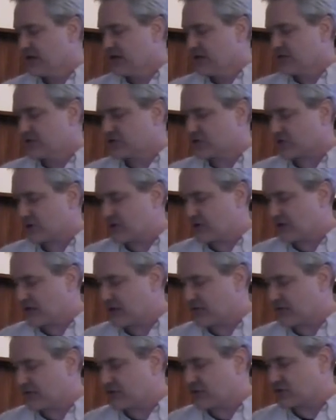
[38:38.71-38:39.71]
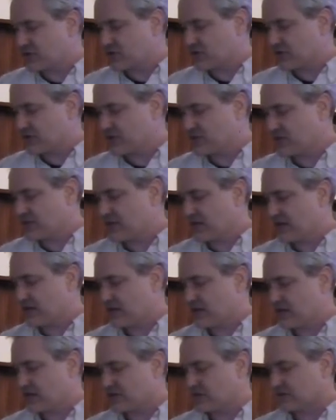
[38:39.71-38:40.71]
is try to get the Detroit City
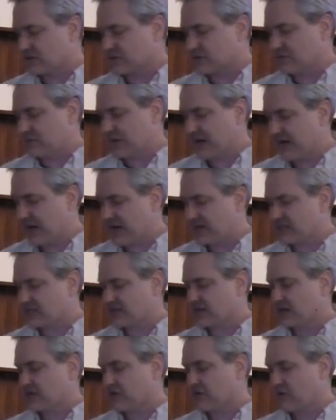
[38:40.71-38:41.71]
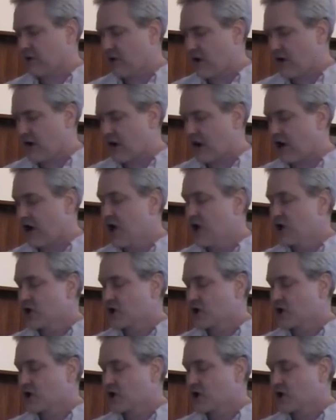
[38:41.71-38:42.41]
Council to pass a law